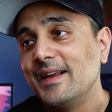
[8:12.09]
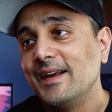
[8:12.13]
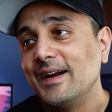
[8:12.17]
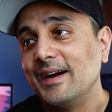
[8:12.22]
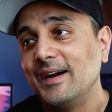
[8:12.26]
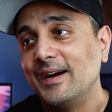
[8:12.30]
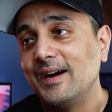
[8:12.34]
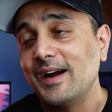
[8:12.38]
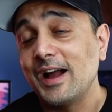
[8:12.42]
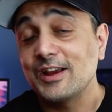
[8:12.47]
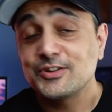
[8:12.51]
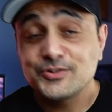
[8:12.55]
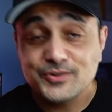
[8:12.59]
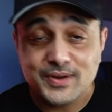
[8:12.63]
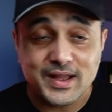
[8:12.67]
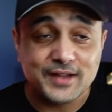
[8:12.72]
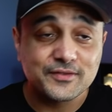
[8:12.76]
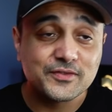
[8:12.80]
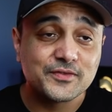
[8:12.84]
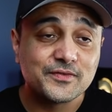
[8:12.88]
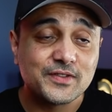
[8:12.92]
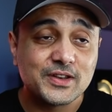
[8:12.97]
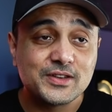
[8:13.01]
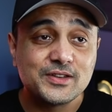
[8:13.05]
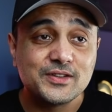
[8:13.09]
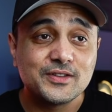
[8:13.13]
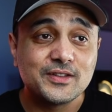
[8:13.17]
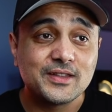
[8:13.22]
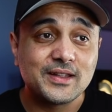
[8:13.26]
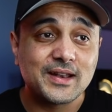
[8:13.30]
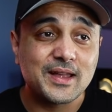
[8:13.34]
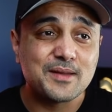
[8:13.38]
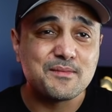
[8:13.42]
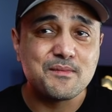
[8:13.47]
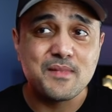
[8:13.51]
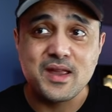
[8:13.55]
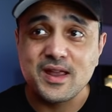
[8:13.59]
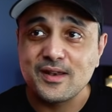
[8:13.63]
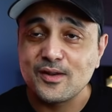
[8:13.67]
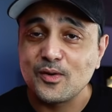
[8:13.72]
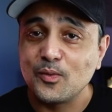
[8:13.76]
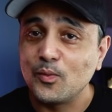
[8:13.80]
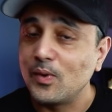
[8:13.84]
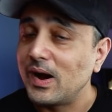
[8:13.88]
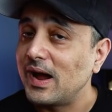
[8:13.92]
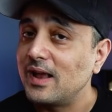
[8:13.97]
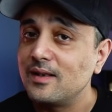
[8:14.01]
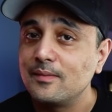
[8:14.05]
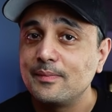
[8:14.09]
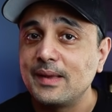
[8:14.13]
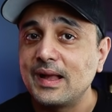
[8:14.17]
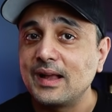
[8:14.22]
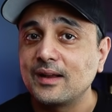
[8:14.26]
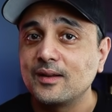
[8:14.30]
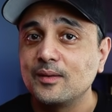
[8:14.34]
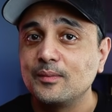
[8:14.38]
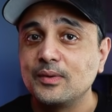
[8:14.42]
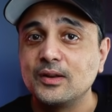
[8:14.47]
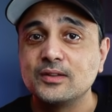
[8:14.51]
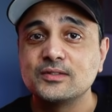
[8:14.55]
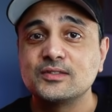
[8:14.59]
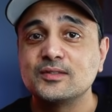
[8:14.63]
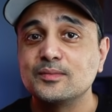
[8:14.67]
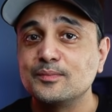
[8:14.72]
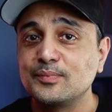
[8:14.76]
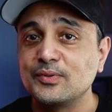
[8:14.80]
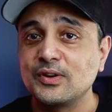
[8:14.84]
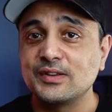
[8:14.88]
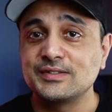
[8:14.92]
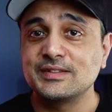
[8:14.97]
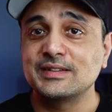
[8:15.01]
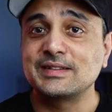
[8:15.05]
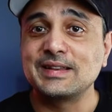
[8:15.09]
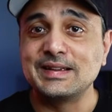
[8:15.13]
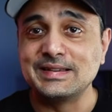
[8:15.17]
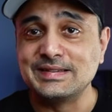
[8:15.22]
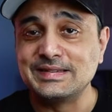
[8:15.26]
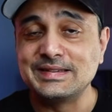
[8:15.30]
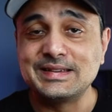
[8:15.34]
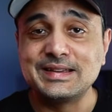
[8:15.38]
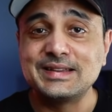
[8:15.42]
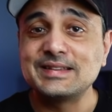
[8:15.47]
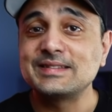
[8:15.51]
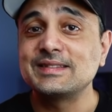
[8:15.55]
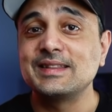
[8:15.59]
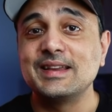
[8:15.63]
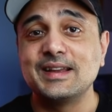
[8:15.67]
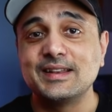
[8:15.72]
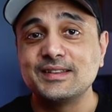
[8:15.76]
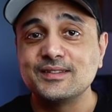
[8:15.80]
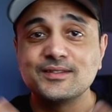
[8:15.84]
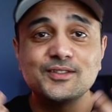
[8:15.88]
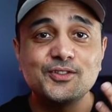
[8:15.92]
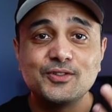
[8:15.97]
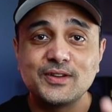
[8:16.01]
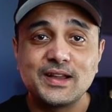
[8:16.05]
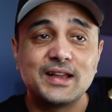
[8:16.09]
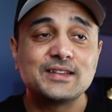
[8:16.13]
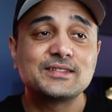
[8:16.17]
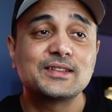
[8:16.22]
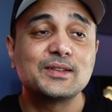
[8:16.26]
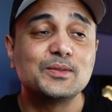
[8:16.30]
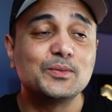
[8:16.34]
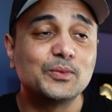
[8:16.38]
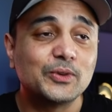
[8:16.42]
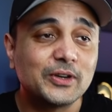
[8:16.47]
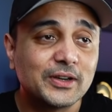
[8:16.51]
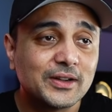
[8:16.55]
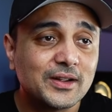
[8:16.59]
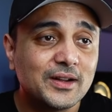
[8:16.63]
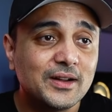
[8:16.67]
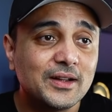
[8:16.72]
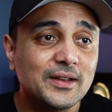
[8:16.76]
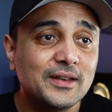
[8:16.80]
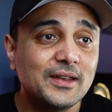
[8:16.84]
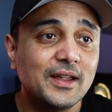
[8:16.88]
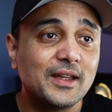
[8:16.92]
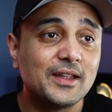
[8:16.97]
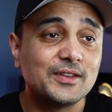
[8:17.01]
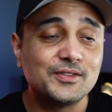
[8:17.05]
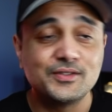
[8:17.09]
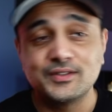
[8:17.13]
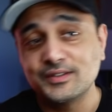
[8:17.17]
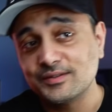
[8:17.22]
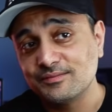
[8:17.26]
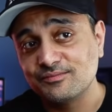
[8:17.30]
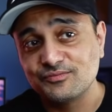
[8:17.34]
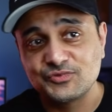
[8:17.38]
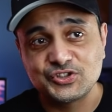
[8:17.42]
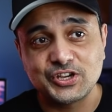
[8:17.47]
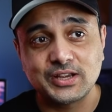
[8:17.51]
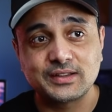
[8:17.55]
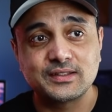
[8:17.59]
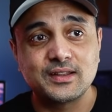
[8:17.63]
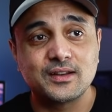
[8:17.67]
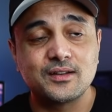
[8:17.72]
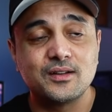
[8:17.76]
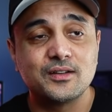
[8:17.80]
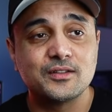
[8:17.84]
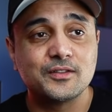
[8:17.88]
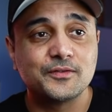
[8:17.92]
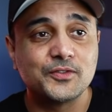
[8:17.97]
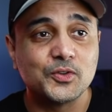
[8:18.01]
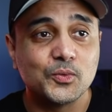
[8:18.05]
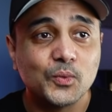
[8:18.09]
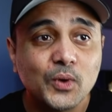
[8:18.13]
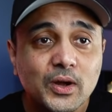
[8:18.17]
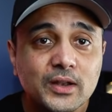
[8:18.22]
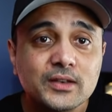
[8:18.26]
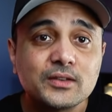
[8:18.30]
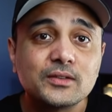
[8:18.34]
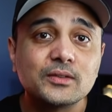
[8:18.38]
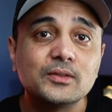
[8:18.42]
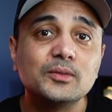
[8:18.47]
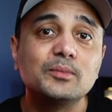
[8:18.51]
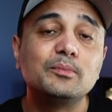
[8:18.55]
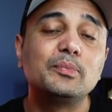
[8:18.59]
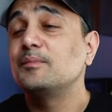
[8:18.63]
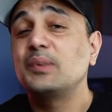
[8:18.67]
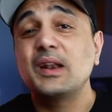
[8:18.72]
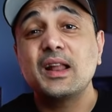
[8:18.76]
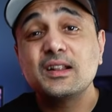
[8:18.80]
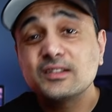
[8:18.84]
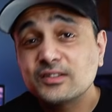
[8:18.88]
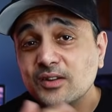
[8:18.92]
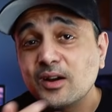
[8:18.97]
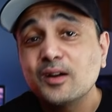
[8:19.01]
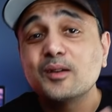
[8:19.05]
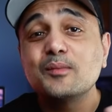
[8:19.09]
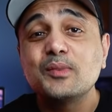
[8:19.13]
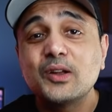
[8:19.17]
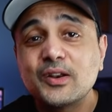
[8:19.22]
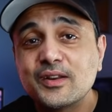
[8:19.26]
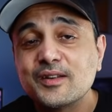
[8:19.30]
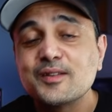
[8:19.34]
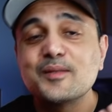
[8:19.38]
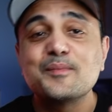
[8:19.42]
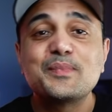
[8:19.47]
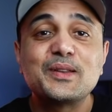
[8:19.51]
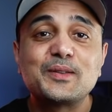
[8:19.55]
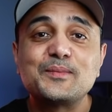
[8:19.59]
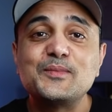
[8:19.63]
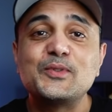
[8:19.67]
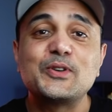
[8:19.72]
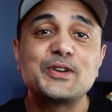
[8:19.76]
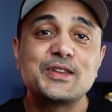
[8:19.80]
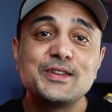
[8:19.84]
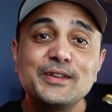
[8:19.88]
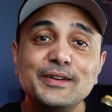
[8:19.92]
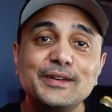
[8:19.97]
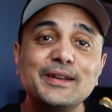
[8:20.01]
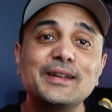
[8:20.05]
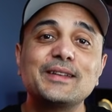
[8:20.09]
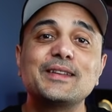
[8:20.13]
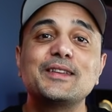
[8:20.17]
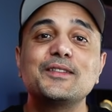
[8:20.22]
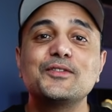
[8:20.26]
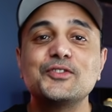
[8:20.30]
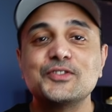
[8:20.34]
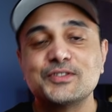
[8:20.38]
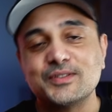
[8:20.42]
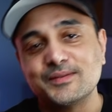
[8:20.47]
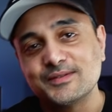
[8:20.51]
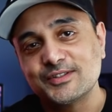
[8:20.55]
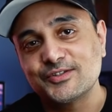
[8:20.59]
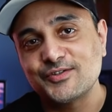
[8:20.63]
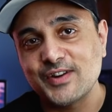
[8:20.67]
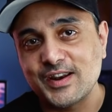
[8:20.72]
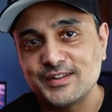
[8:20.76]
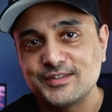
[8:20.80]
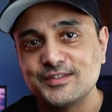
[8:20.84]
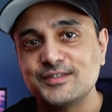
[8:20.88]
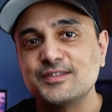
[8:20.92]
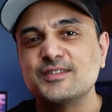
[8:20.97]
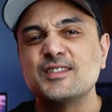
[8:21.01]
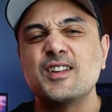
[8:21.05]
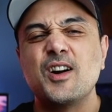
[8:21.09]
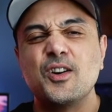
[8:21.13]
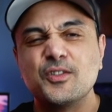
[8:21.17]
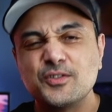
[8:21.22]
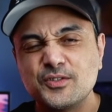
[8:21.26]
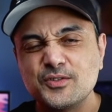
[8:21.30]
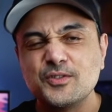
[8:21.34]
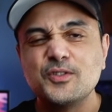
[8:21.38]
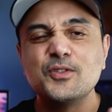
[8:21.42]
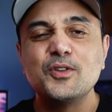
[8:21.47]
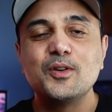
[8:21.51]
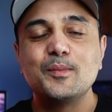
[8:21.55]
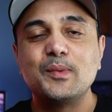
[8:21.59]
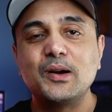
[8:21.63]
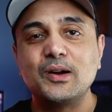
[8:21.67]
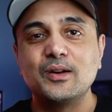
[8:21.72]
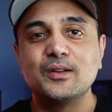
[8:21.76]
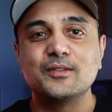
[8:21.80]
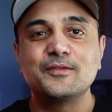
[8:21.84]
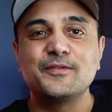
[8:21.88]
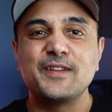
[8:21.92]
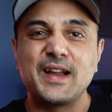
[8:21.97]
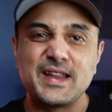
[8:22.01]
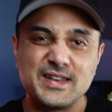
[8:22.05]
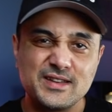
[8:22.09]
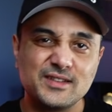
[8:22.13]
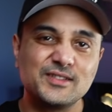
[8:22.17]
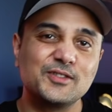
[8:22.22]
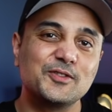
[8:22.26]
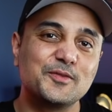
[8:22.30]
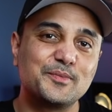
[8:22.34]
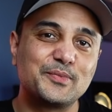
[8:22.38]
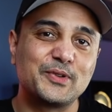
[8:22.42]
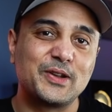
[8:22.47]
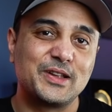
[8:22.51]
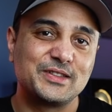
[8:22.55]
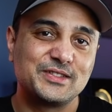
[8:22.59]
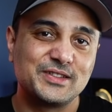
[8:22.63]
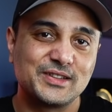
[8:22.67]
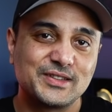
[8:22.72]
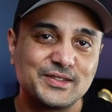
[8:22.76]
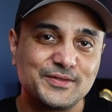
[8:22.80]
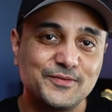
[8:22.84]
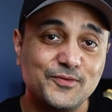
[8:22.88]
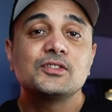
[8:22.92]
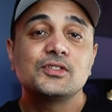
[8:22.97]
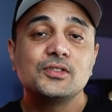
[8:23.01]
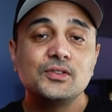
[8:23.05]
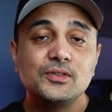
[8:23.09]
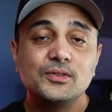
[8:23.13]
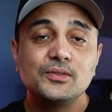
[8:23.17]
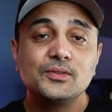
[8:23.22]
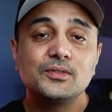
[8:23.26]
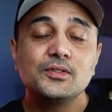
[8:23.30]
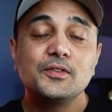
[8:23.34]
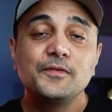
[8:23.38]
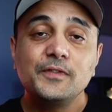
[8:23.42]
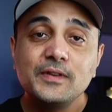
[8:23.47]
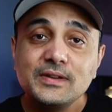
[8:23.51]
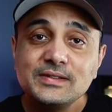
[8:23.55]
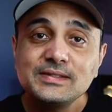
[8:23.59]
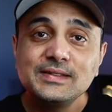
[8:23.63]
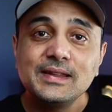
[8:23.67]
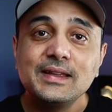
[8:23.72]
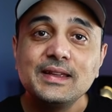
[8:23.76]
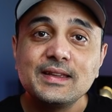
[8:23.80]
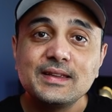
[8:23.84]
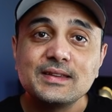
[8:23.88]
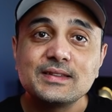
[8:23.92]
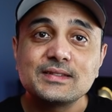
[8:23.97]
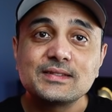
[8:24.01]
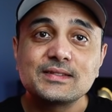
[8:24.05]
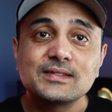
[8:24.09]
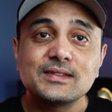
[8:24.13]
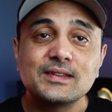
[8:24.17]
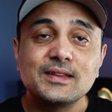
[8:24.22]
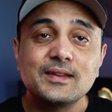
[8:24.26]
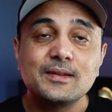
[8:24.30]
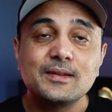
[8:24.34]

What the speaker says: I do have a video that I made a while back about some project ideas that you guys can work on, and you can check that out if you want to. But I'll talk about it a bit more here and give you some strategies on how to go about finding good projects. So the first thing is,